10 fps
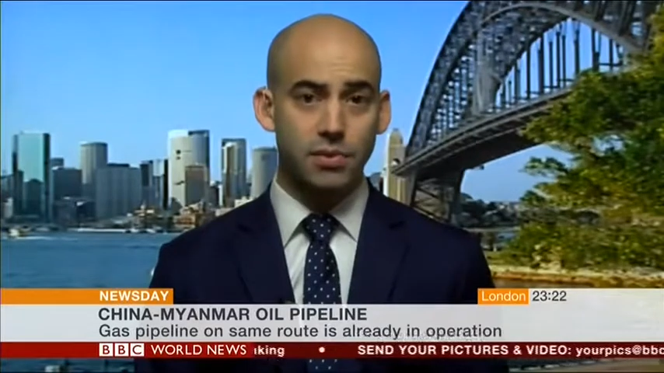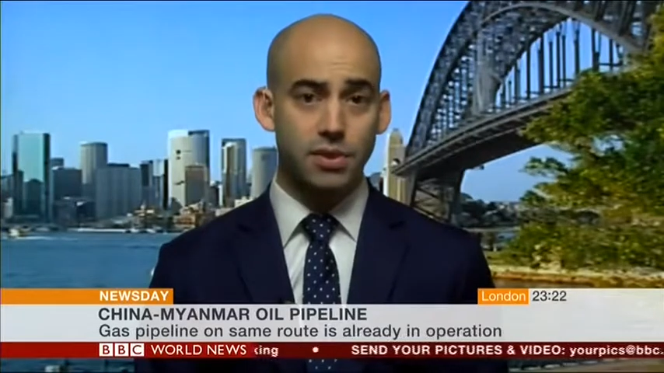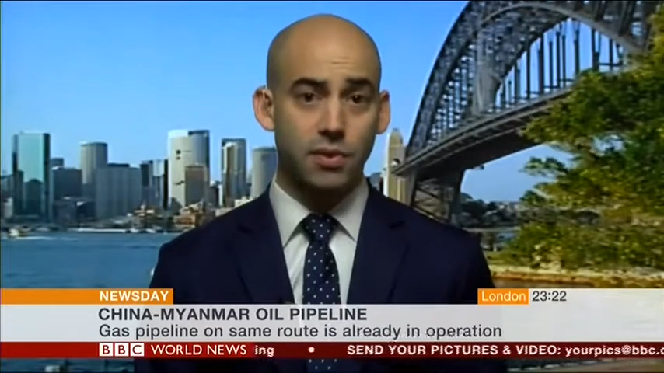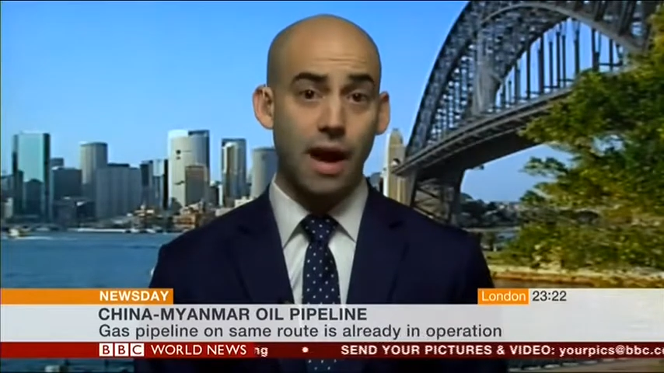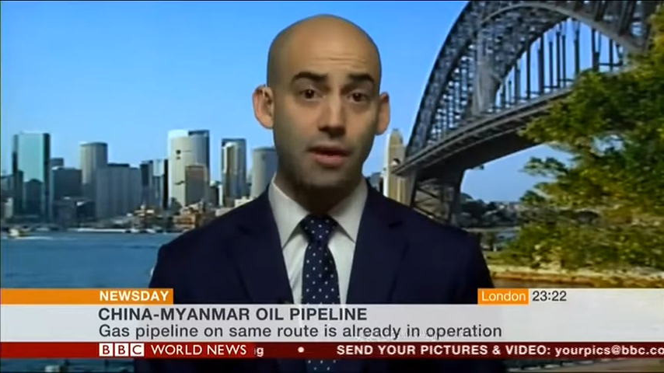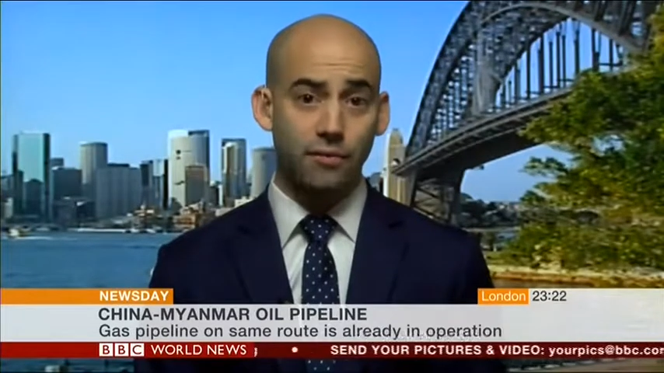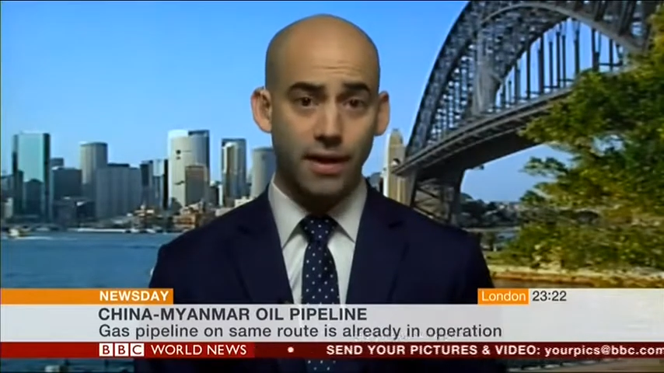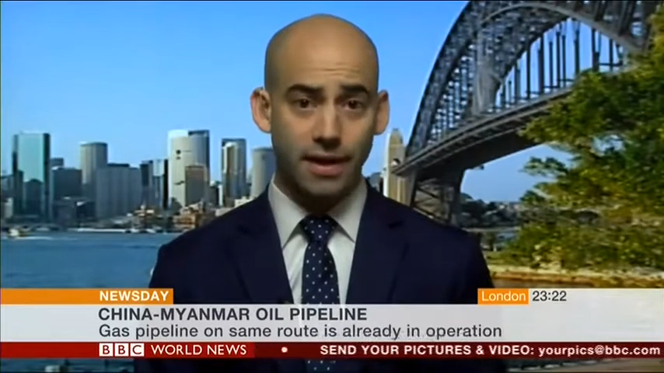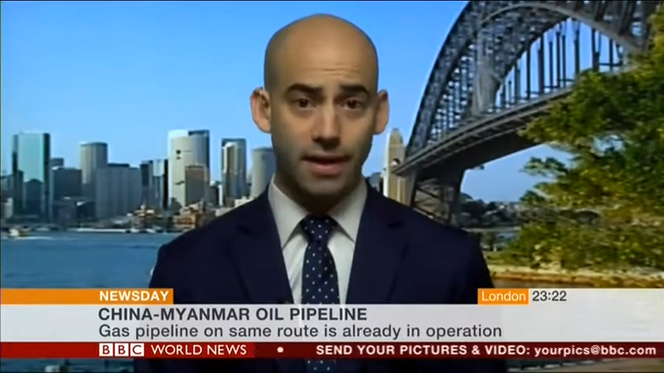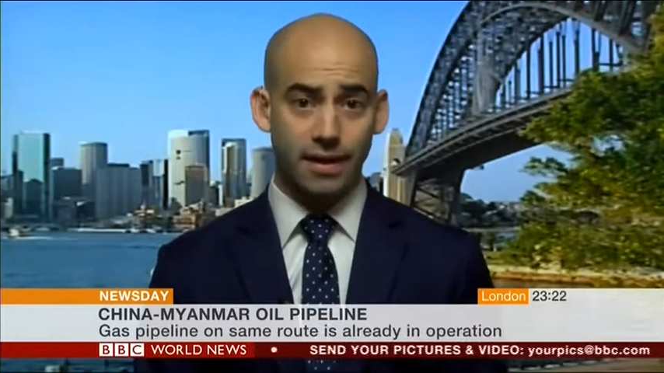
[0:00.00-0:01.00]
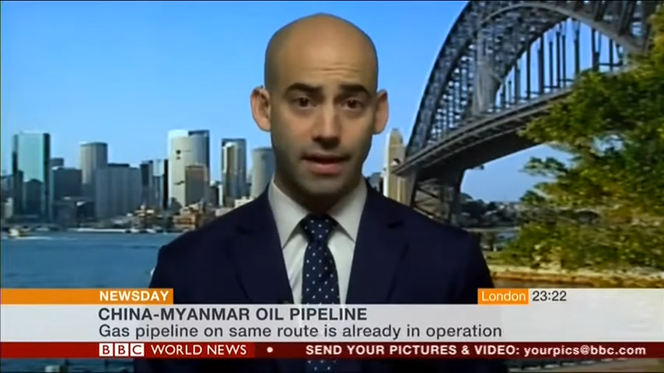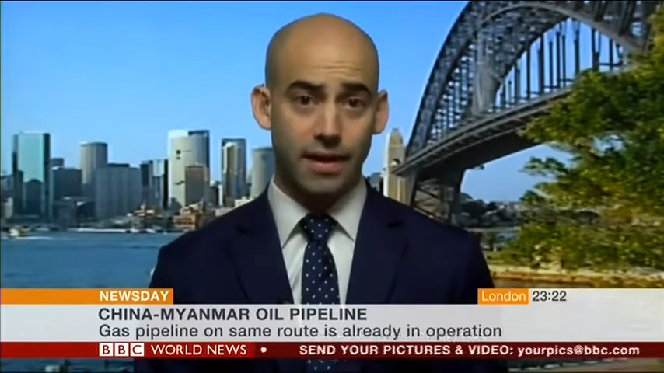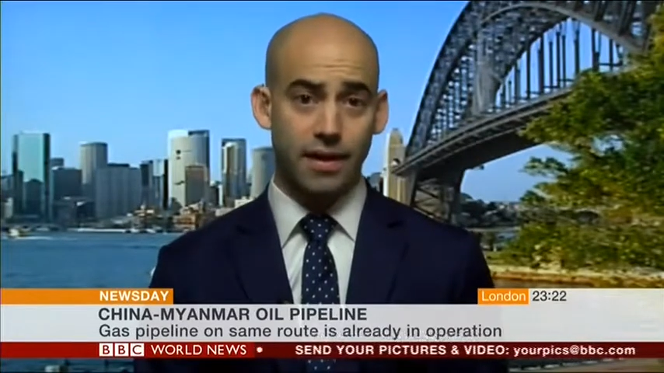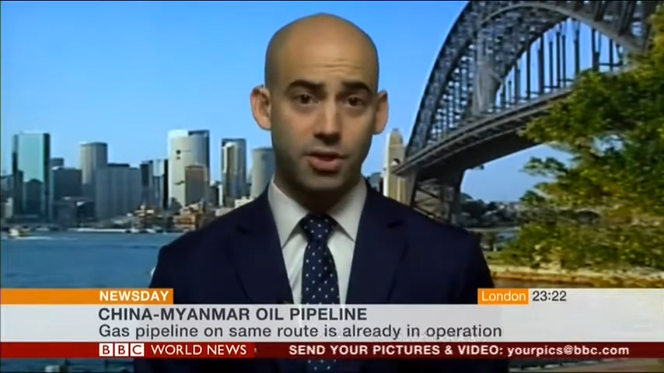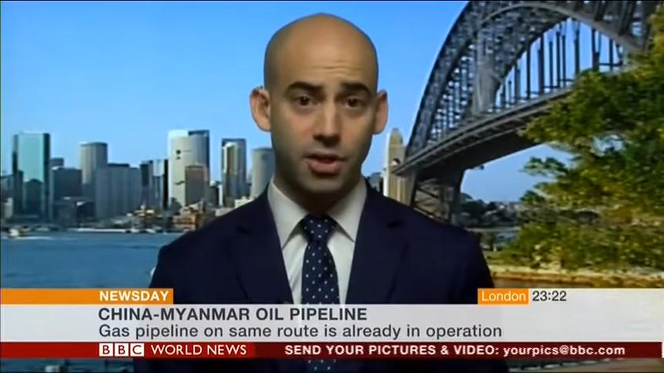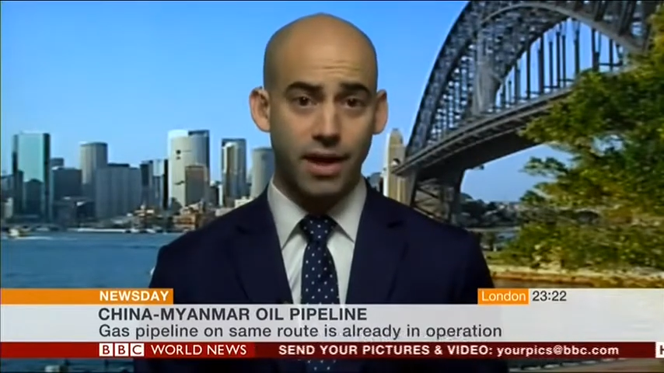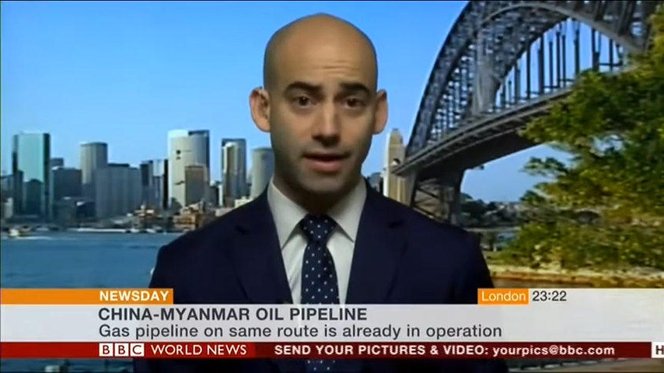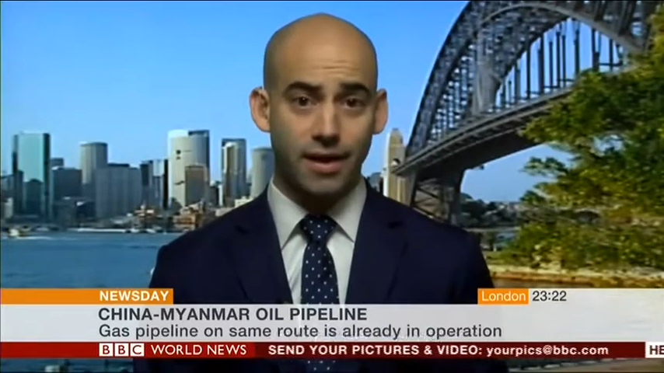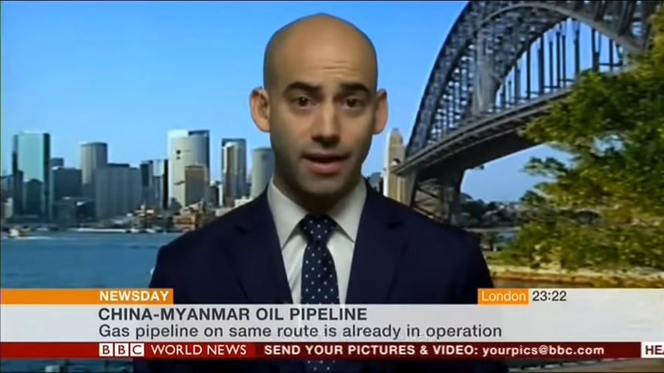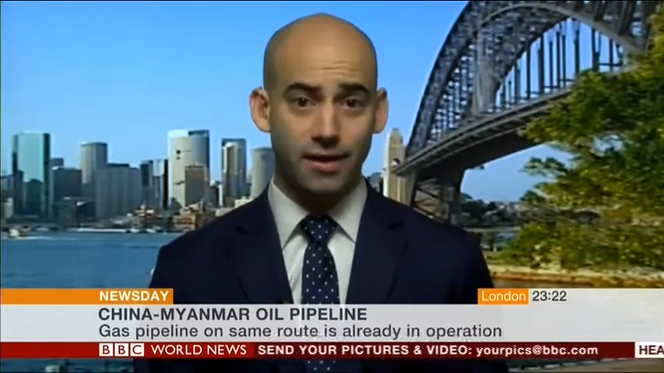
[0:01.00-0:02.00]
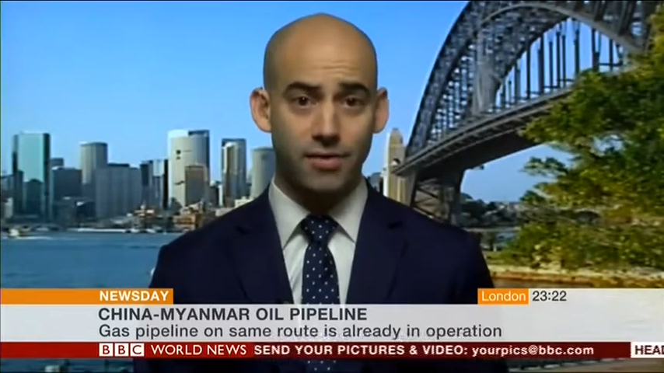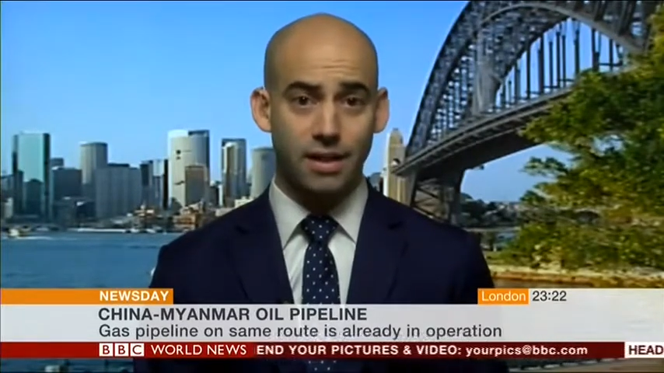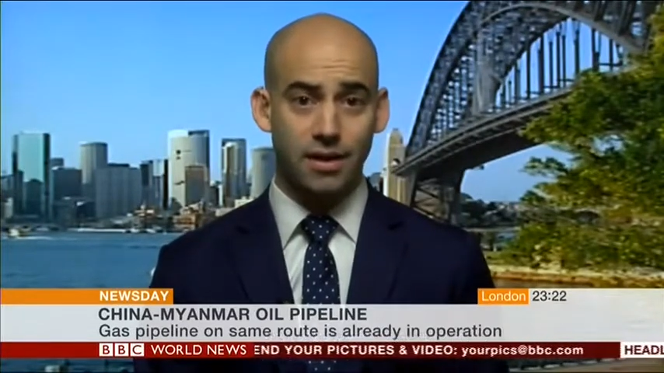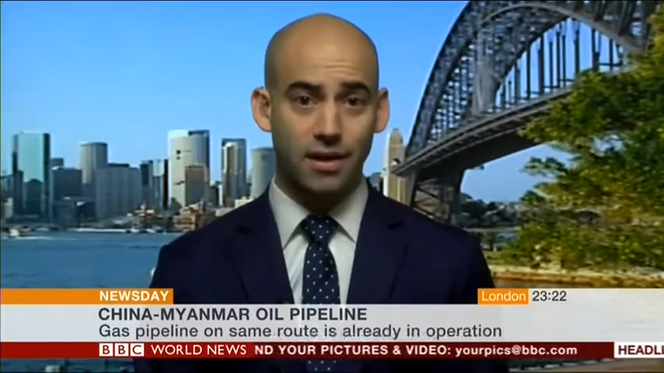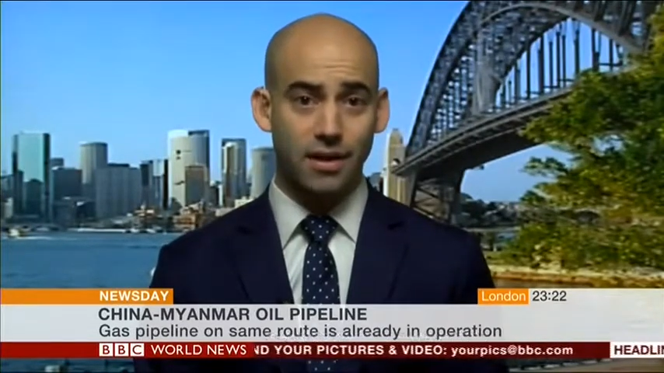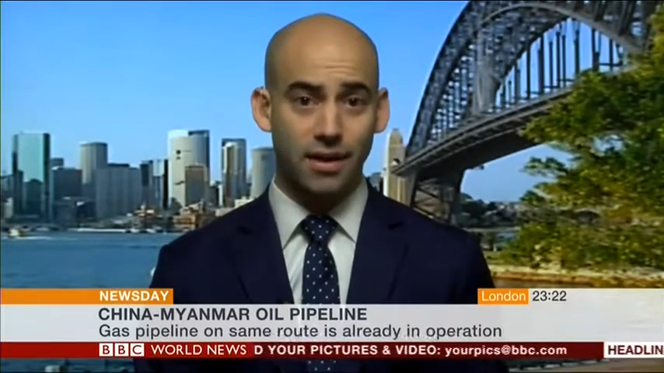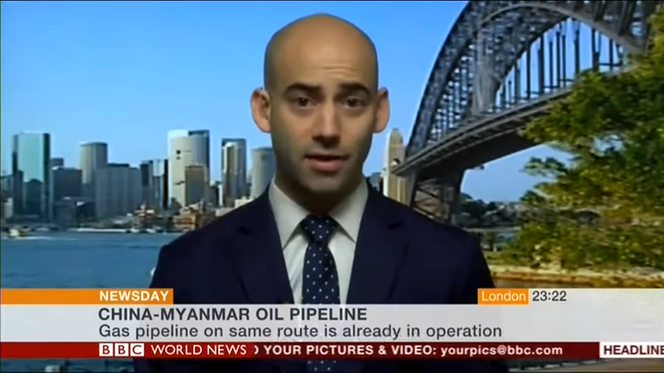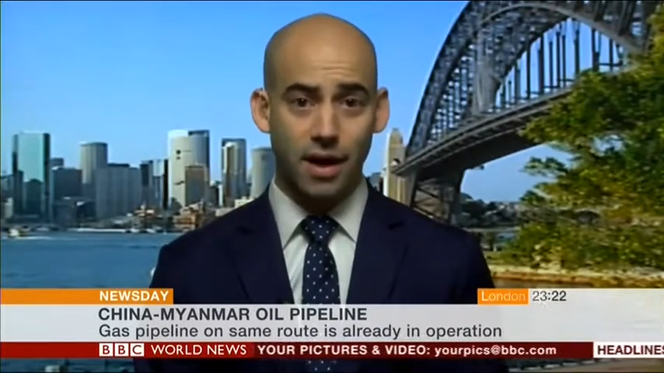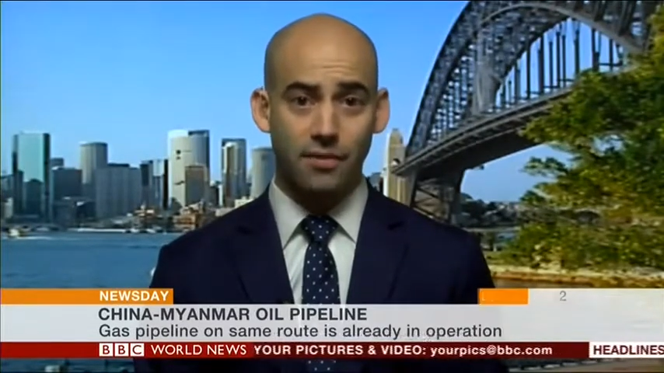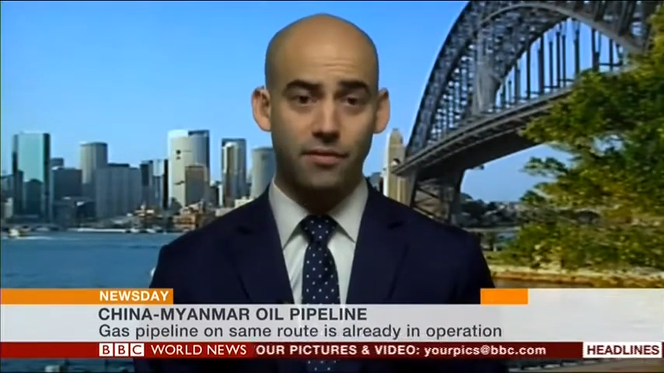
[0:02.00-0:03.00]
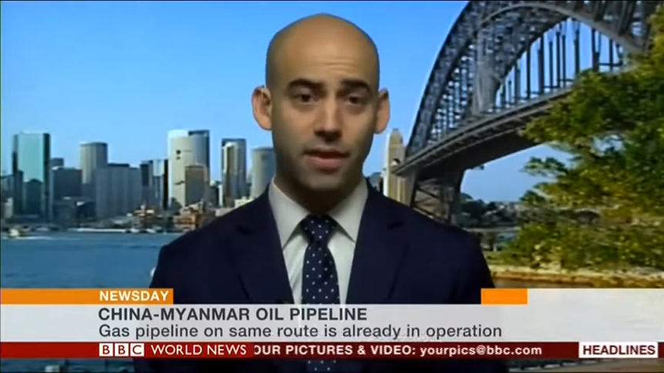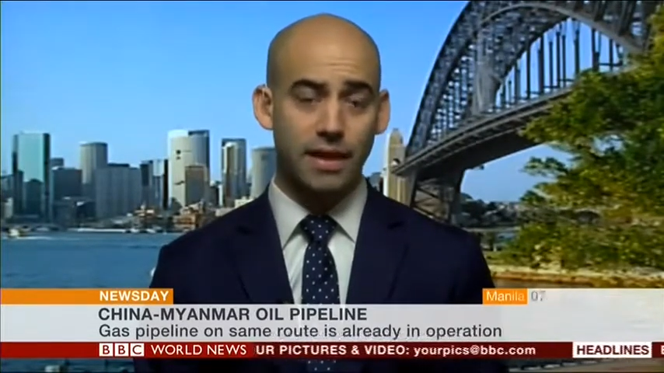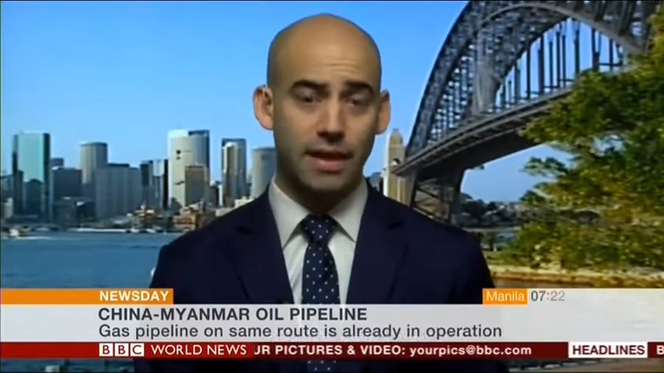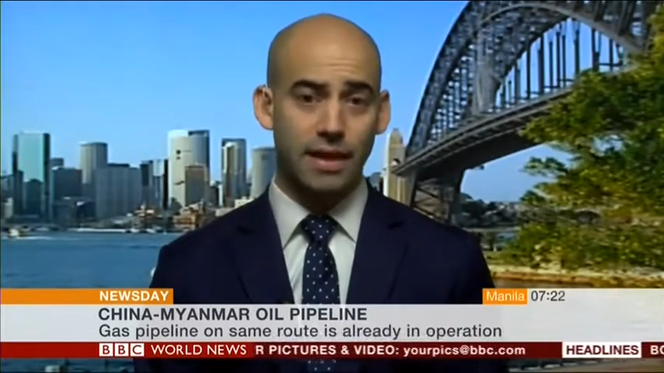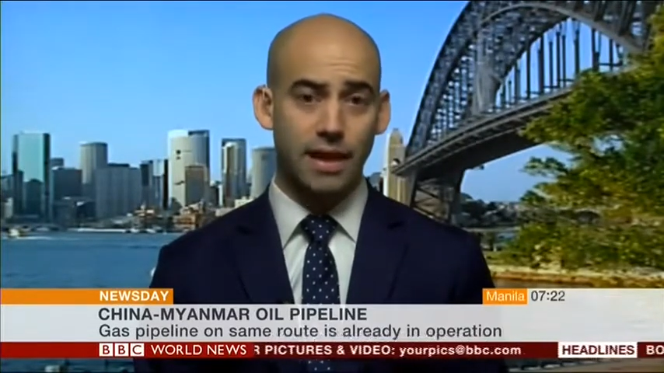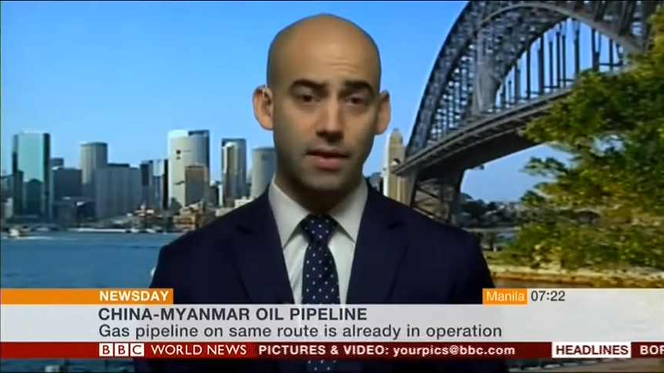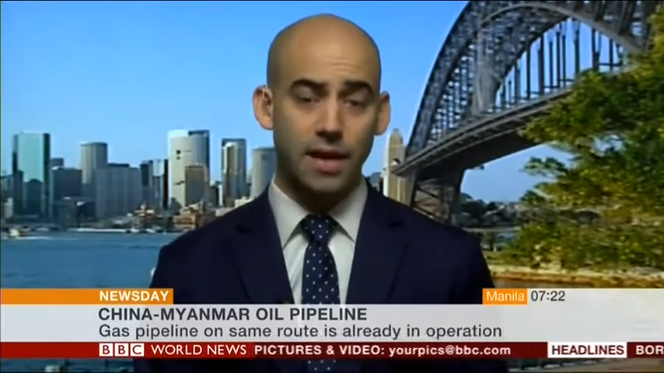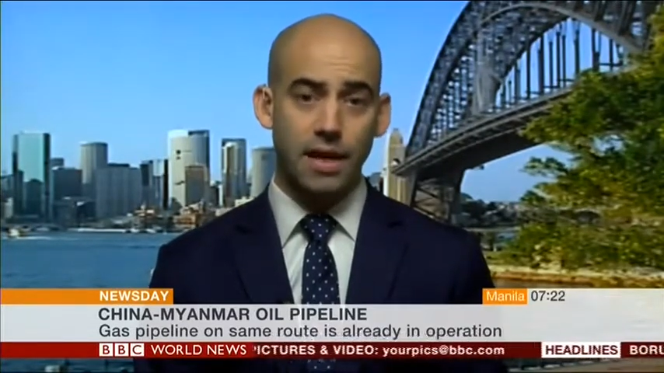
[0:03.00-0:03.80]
was crowdfunding in China using an online crowdfunding account.